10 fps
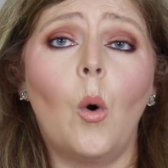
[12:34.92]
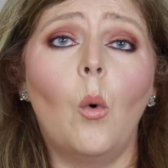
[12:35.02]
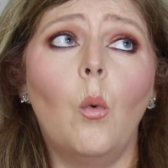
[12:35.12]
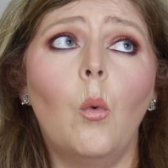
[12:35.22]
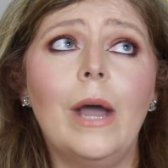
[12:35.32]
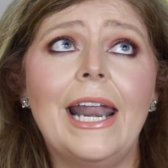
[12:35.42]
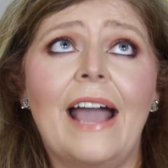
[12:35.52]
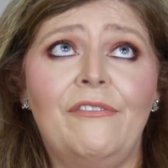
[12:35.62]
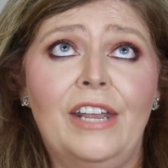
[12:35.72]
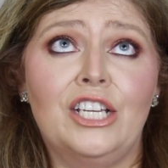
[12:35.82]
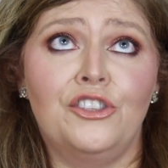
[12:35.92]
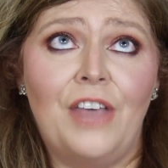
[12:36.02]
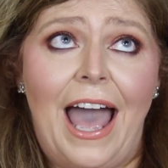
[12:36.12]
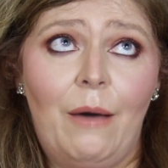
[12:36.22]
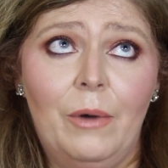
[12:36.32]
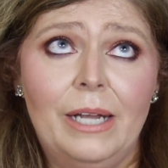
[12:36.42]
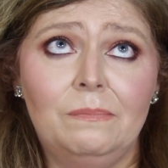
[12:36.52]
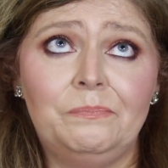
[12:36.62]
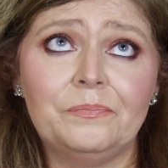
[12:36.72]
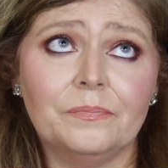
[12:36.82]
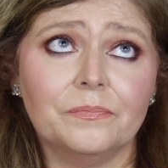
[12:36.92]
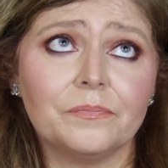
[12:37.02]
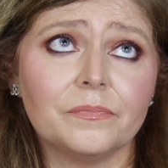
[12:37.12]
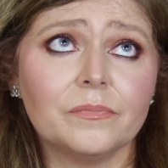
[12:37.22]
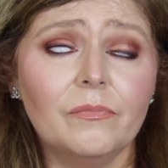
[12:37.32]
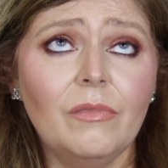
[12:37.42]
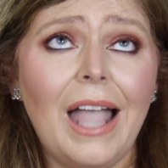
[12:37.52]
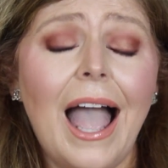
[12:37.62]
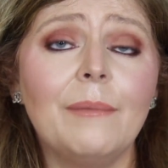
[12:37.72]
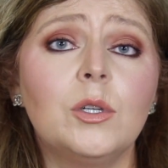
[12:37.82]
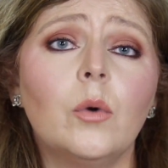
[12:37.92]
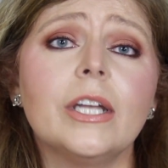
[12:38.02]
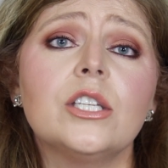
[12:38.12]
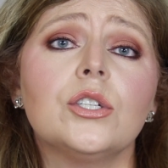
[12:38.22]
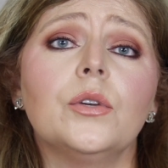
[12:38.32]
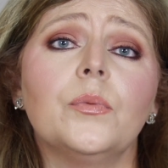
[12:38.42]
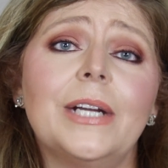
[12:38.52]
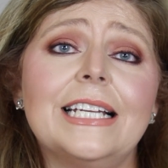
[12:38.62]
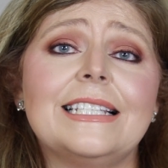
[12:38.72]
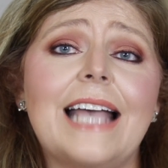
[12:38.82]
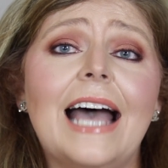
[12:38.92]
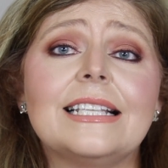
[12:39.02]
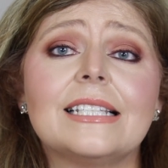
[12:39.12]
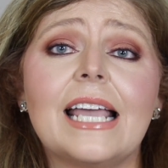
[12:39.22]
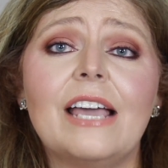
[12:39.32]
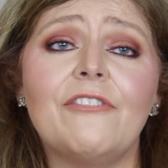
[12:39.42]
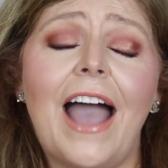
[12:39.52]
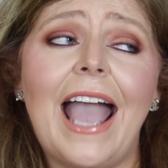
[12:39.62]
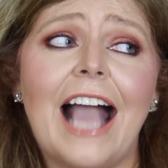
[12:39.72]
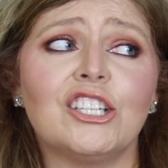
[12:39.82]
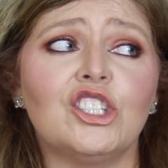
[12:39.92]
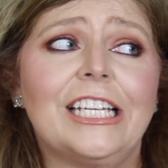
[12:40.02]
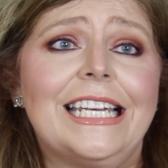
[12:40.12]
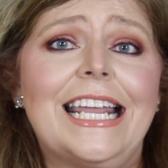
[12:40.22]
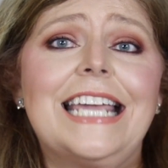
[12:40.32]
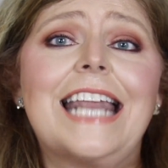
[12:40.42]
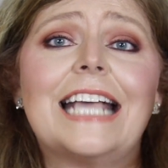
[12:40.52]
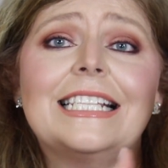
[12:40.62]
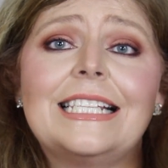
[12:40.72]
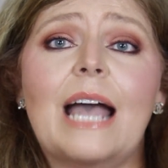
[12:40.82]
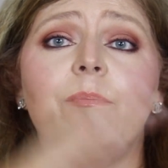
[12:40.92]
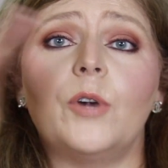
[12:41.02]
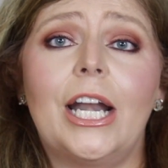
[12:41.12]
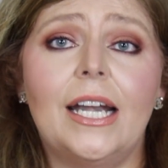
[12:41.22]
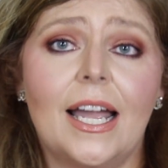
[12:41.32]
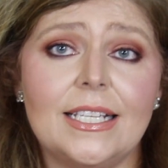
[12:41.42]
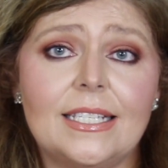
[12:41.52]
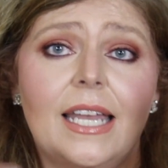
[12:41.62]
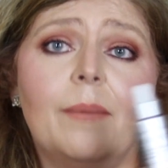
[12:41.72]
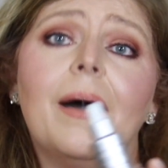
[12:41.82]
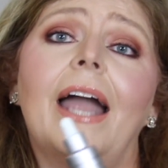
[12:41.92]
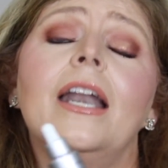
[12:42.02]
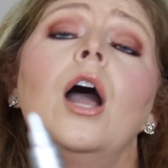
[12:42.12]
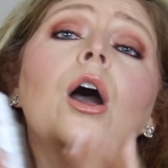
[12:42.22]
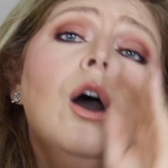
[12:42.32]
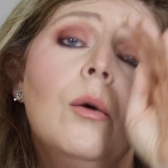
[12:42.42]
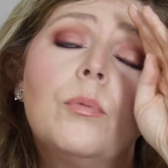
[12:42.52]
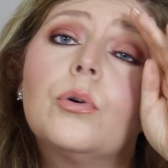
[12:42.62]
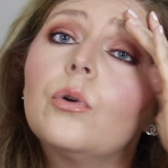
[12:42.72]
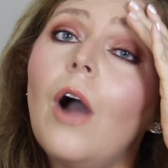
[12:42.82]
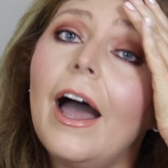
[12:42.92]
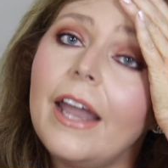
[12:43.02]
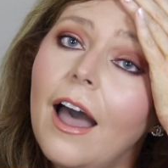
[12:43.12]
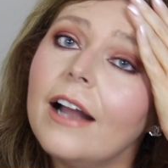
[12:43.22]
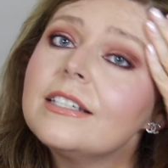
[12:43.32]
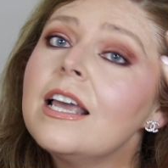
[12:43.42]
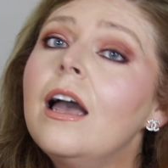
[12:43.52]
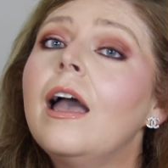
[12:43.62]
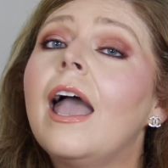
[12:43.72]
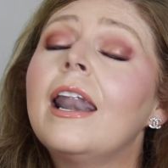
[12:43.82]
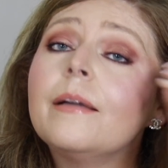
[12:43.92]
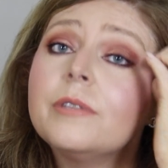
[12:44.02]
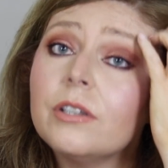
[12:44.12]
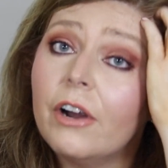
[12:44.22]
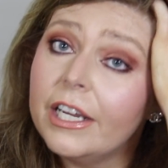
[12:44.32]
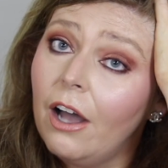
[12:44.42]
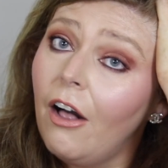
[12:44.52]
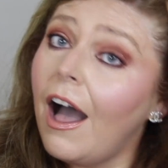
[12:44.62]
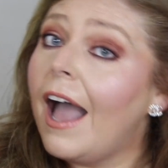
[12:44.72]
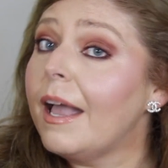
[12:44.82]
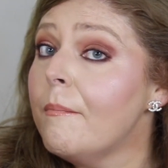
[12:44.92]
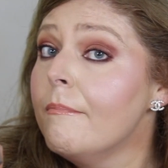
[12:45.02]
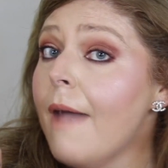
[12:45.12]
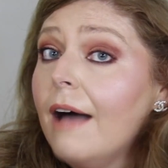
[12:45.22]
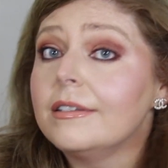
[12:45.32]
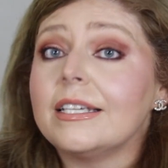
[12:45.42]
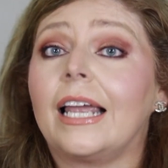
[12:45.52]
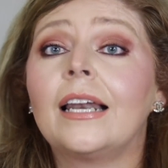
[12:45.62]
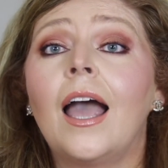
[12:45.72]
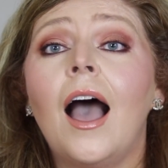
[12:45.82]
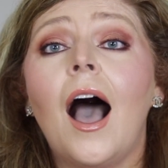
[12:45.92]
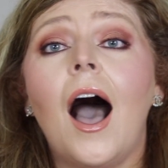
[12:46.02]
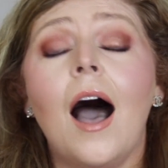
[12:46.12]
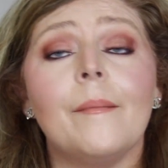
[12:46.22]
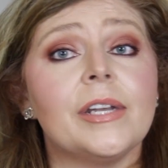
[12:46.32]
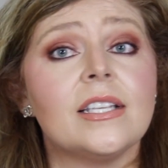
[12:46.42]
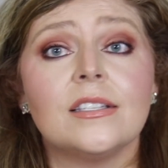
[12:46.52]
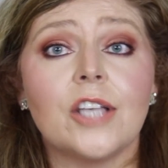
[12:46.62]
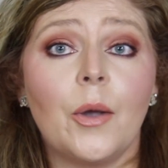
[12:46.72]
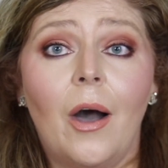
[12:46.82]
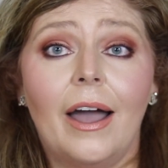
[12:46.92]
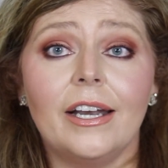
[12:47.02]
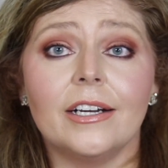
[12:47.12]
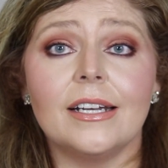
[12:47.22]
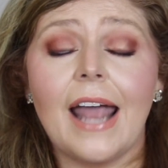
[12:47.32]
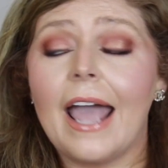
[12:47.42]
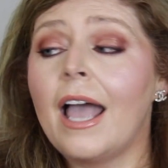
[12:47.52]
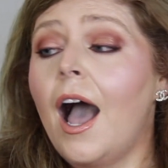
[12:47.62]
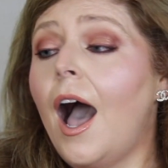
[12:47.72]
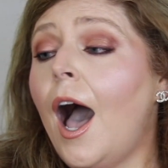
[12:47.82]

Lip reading: When I finish that one, I'm going to reassess if I actually need a separate niacinamide product. And I'm sorry, y'all, I am melting. It is so hot here today.